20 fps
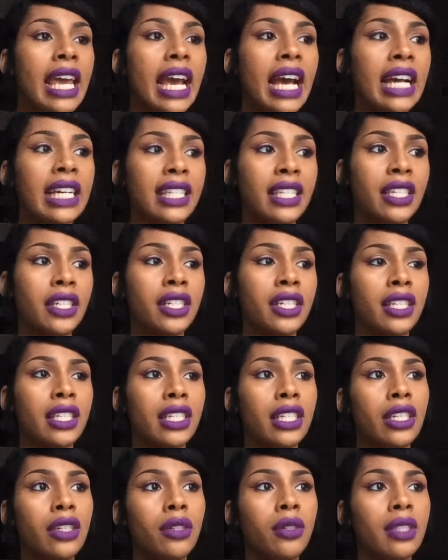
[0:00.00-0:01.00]
I
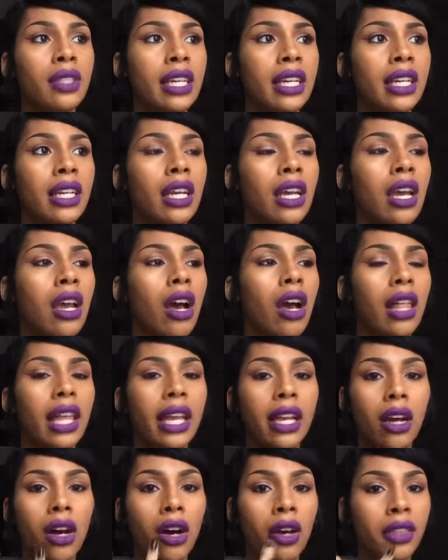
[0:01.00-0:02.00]
seriously use it
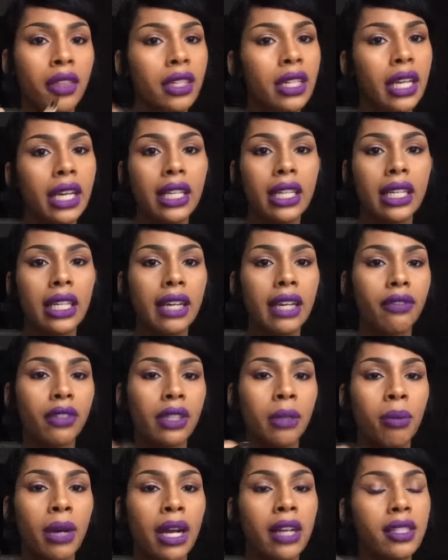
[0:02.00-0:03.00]
like on the daily, like for
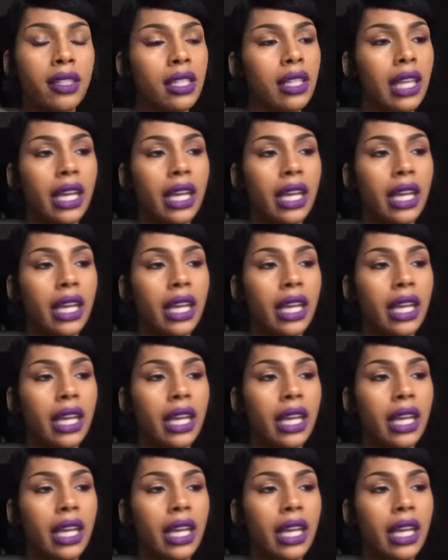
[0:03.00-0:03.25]
the bronze.